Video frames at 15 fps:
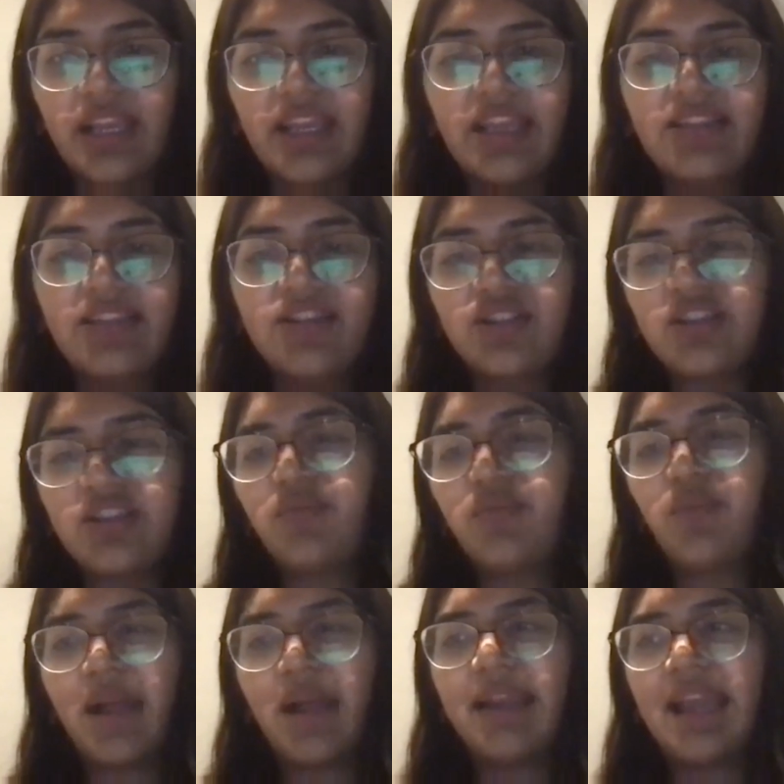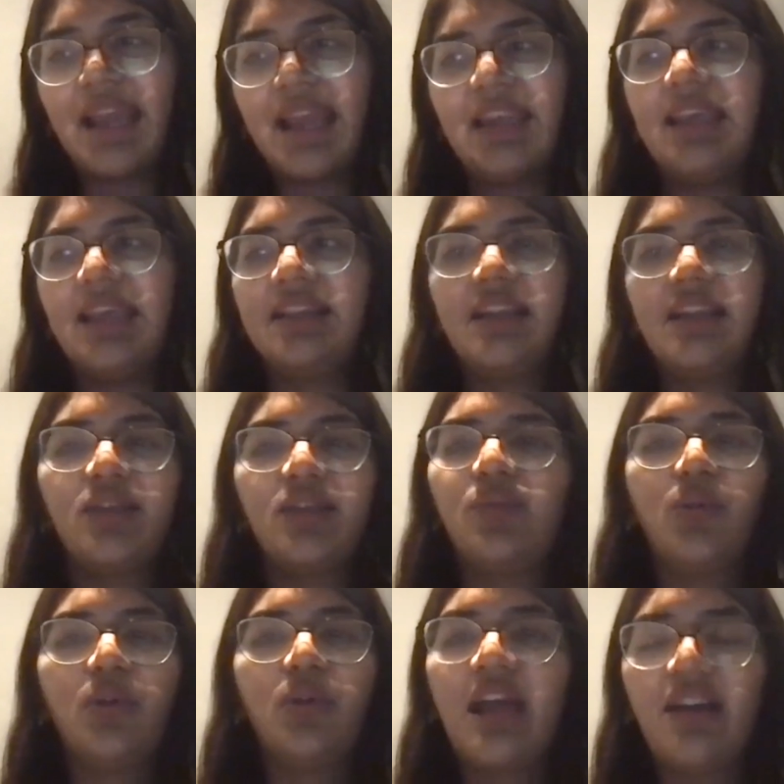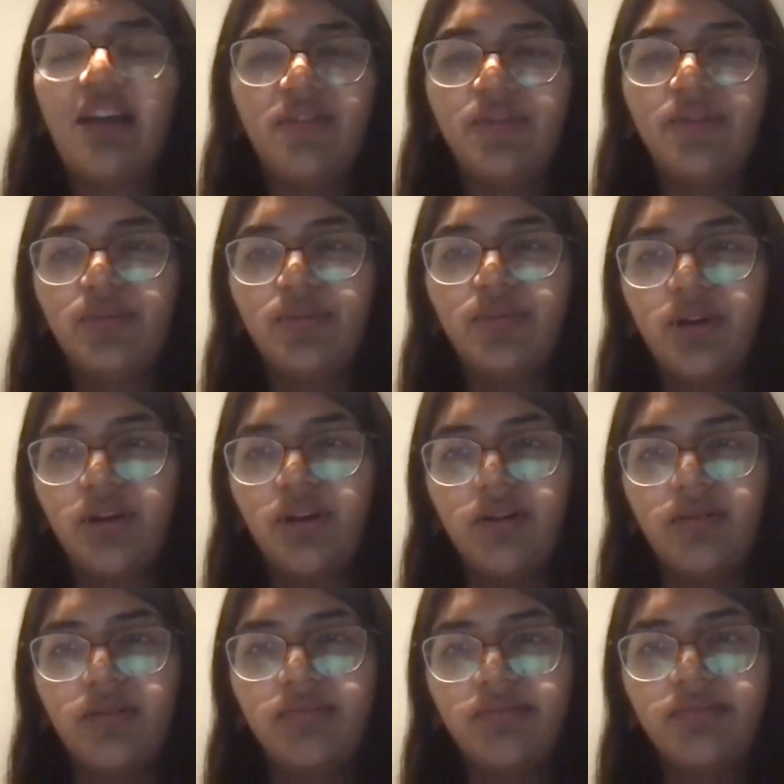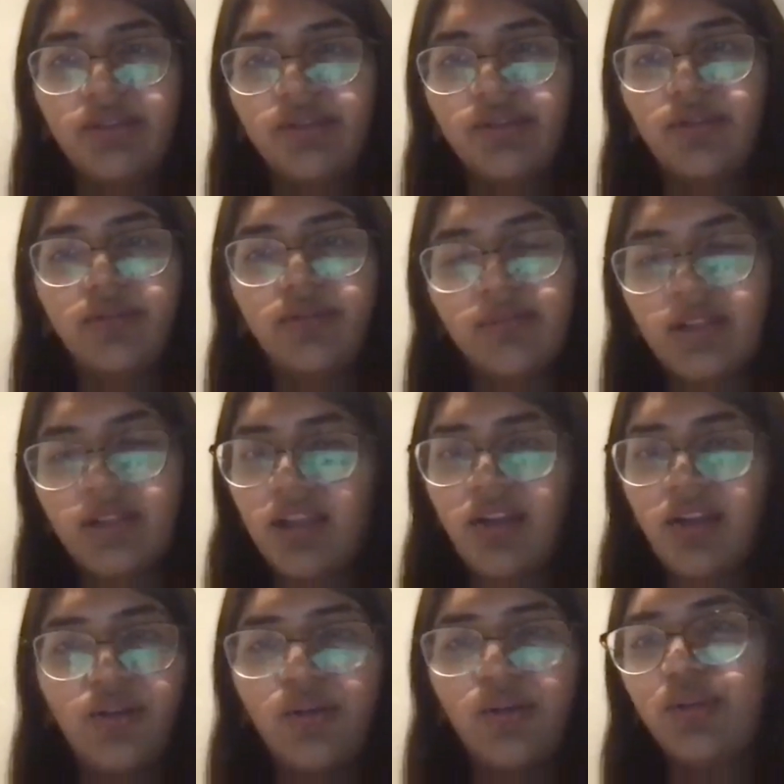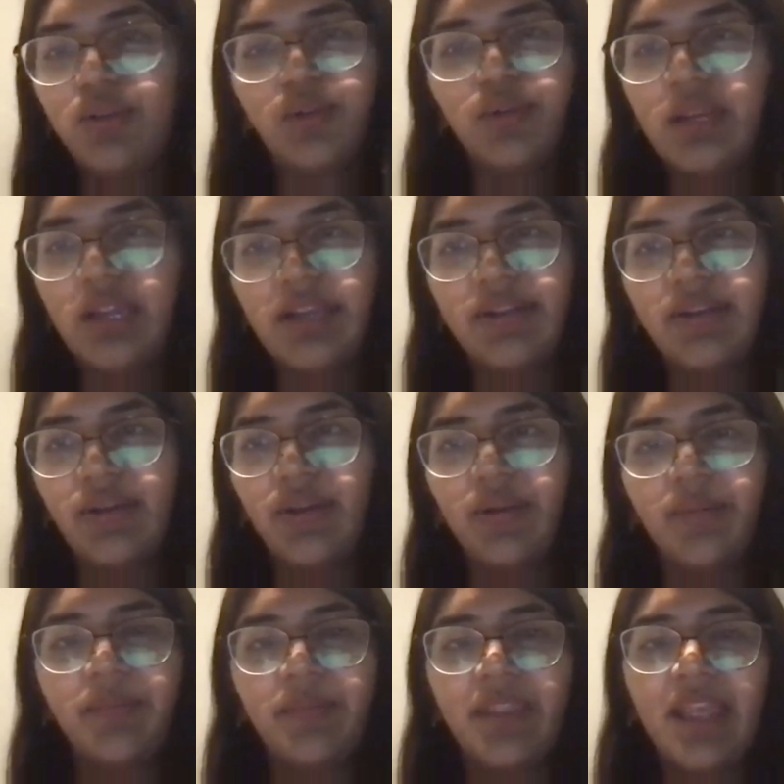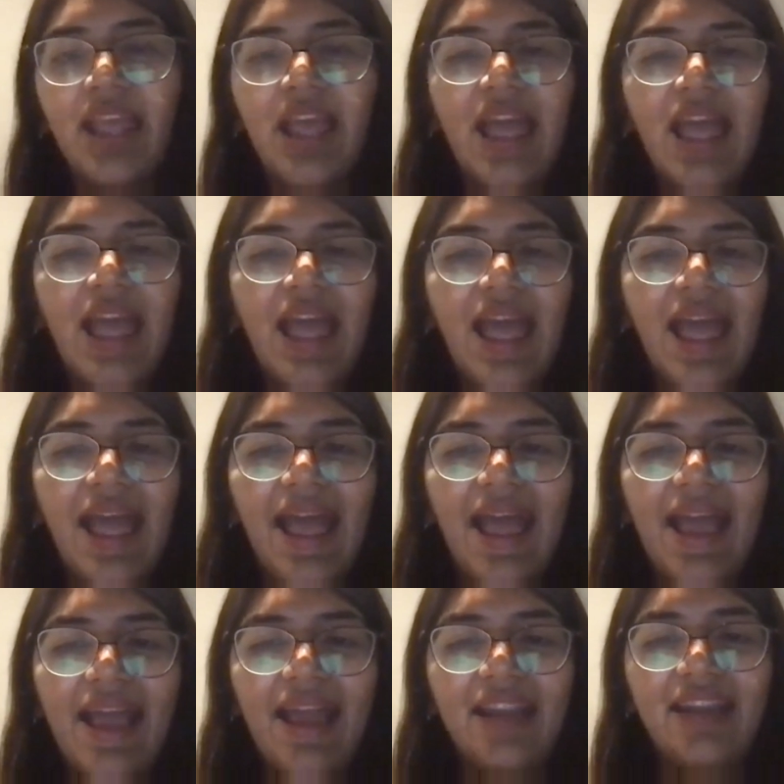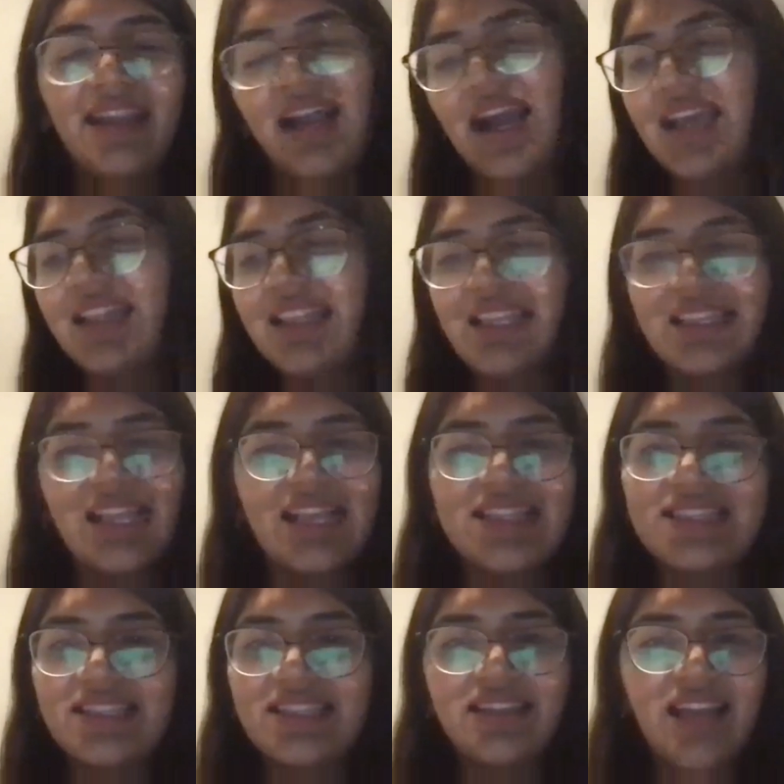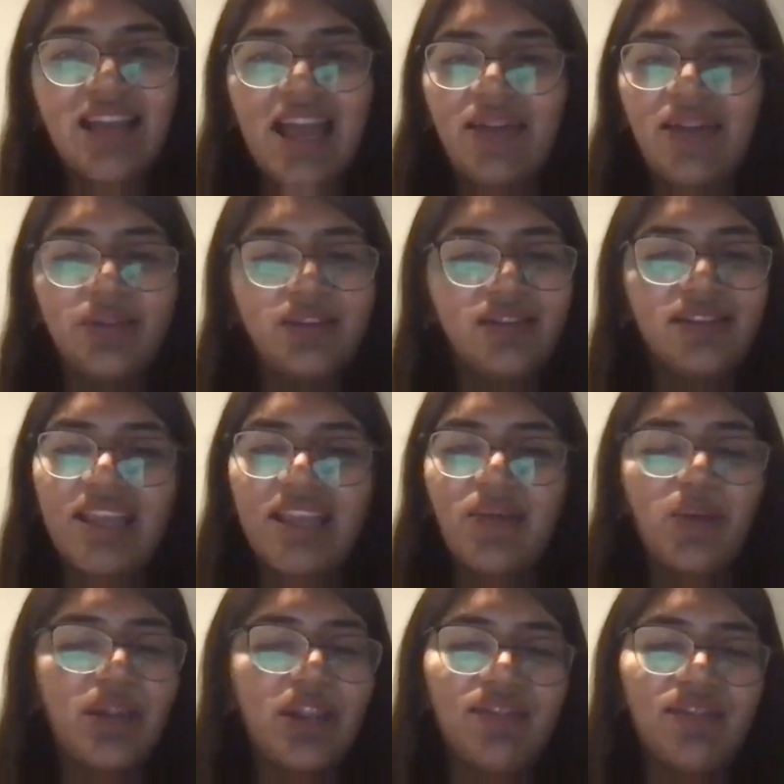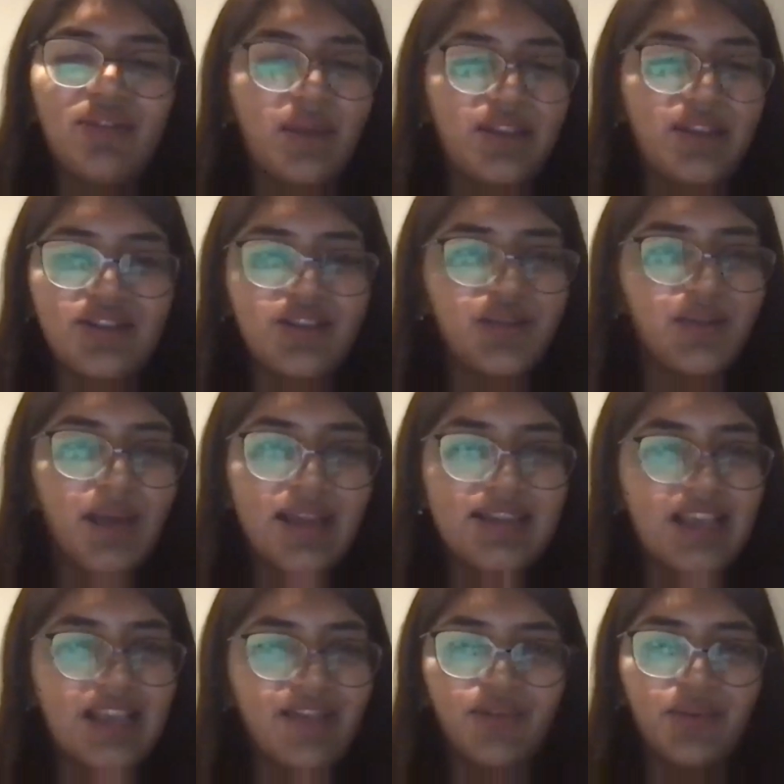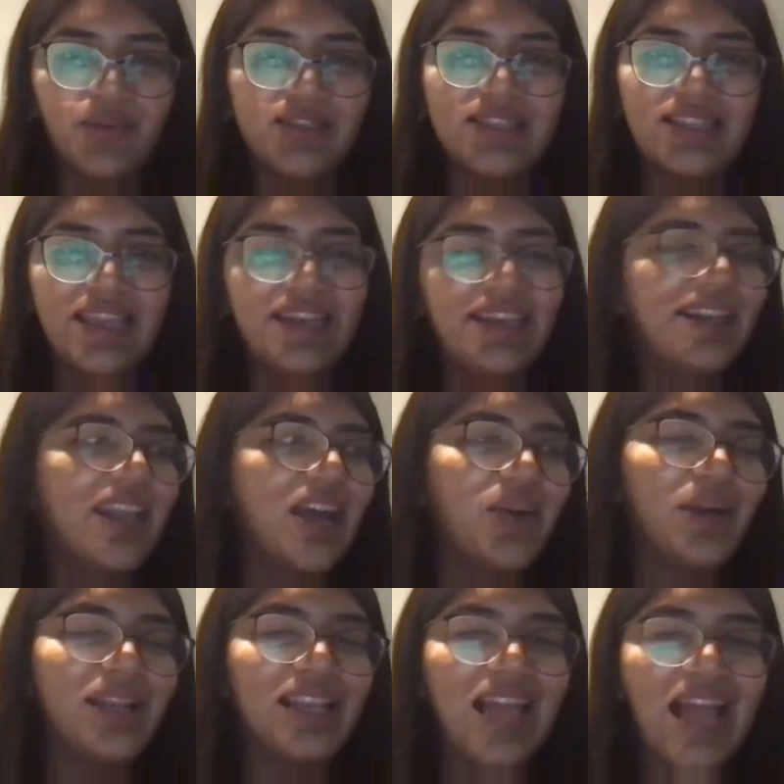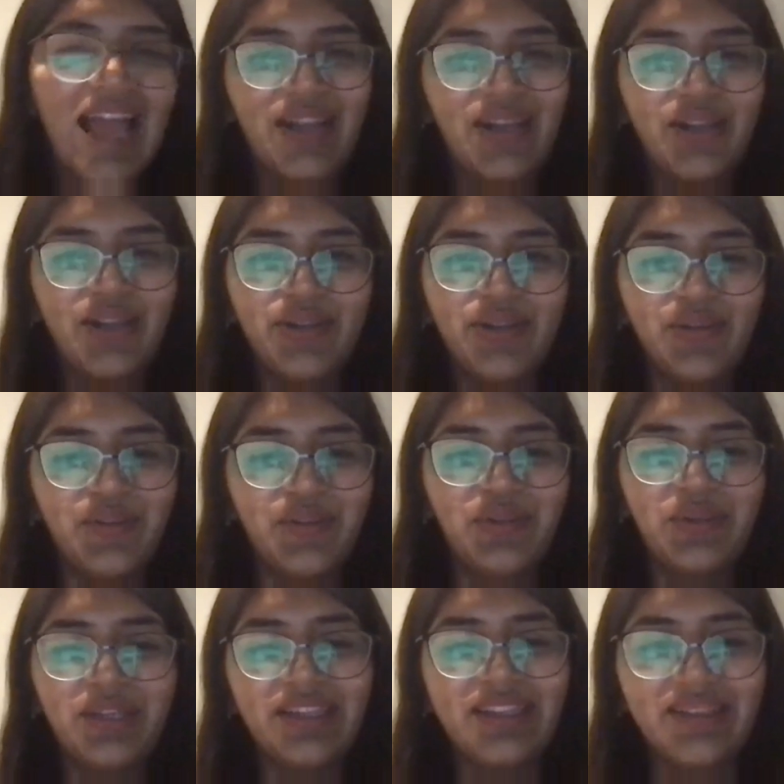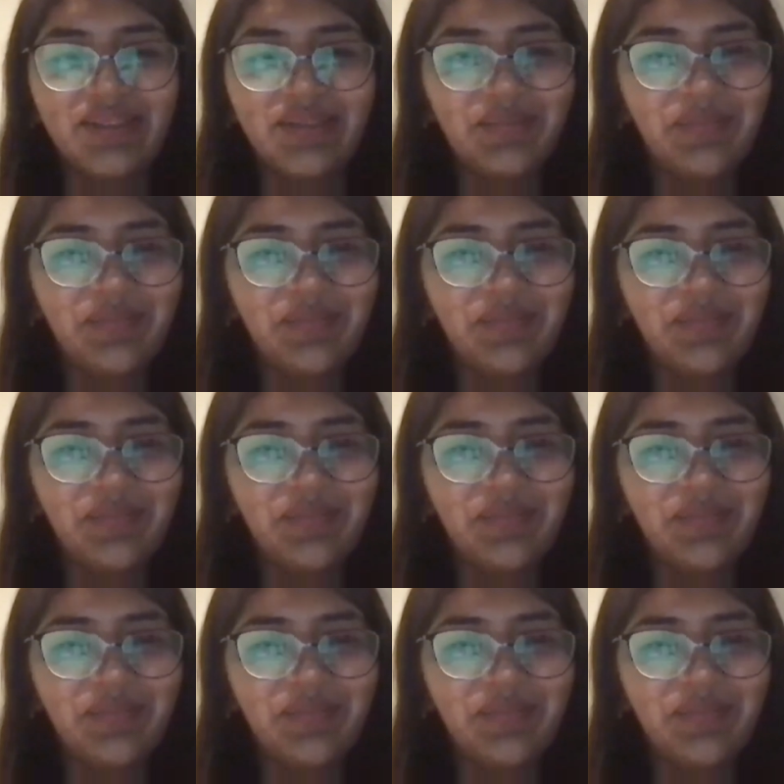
It's just one headache that you won't have to, you know, go through later on. And yeah, I think that's it. I will take whatever questions you guys have towards the end, and now I'll hand it over to Ananya.